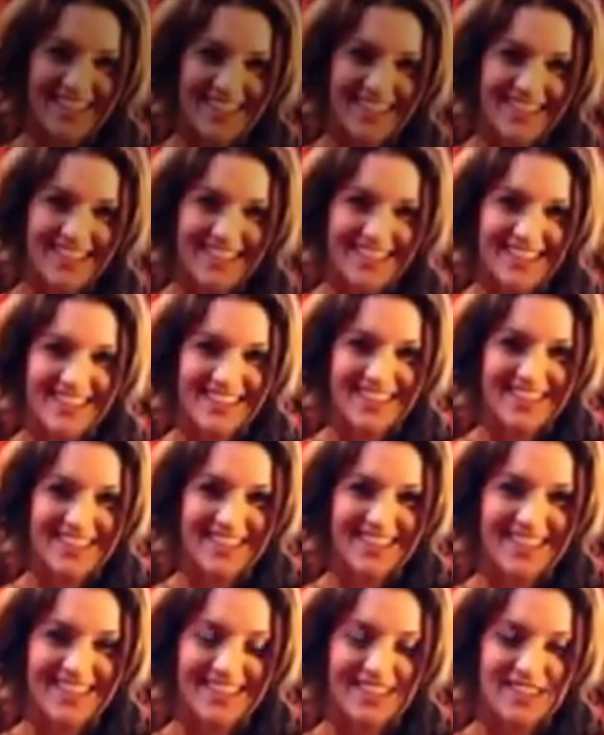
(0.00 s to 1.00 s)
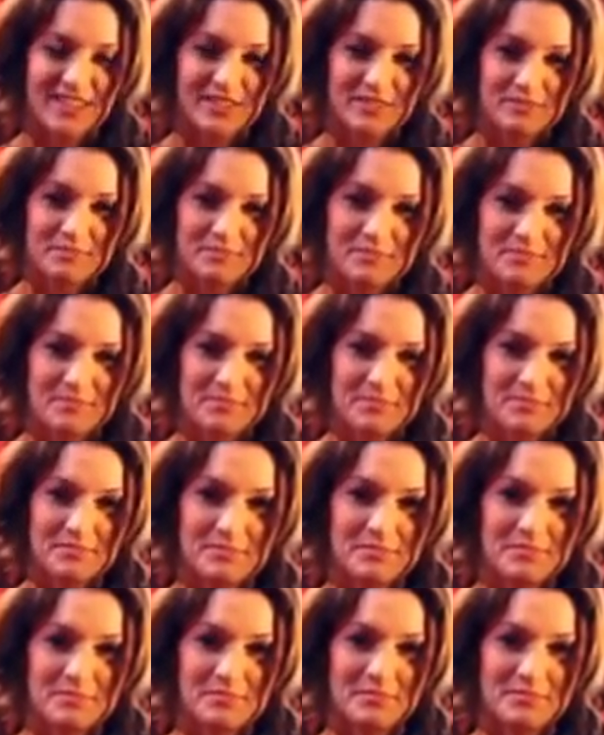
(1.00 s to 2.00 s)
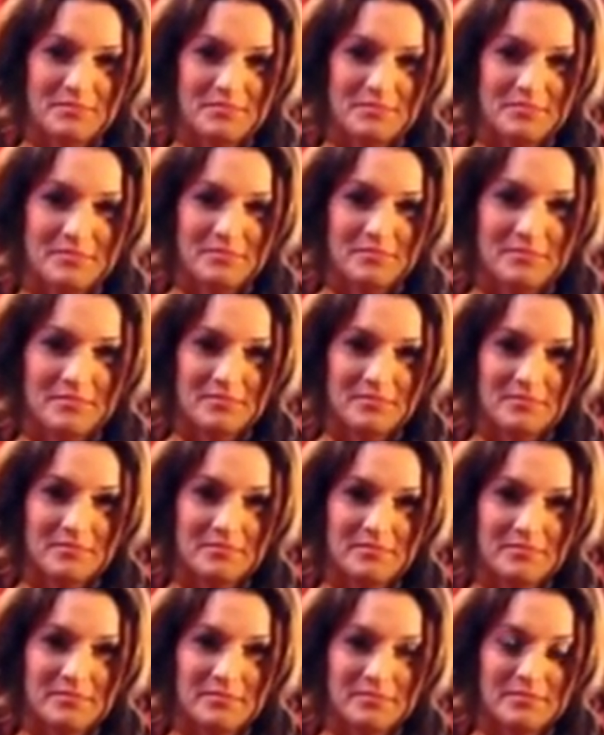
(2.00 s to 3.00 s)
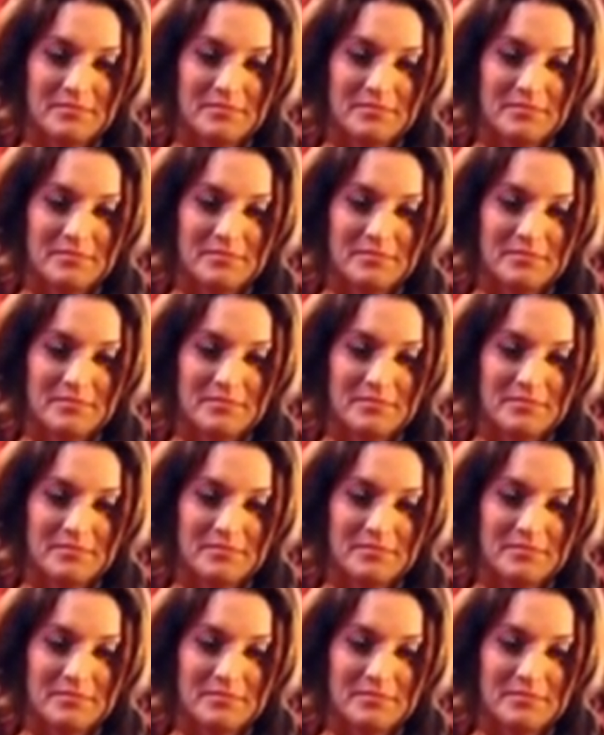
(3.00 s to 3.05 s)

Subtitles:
This person isn't speaking.